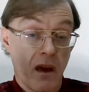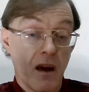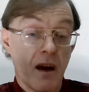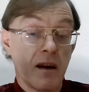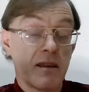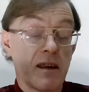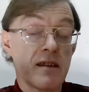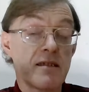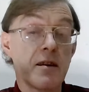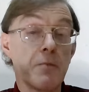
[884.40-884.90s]

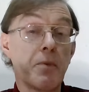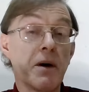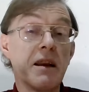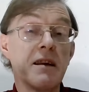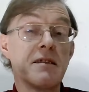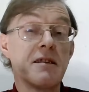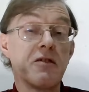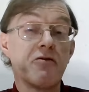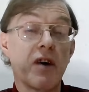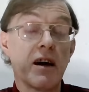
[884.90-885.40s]

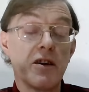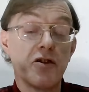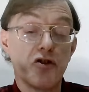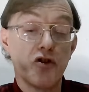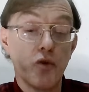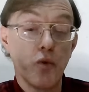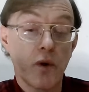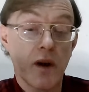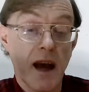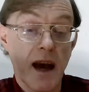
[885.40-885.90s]
Disability Rights
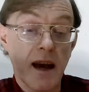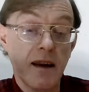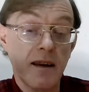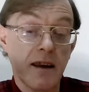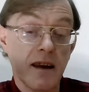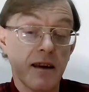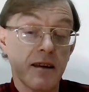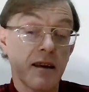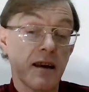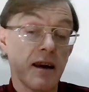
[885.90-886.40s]
UK
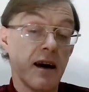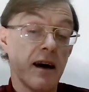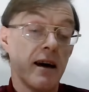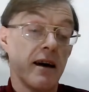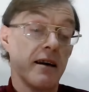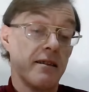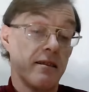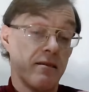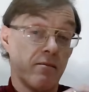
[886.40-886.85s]
did an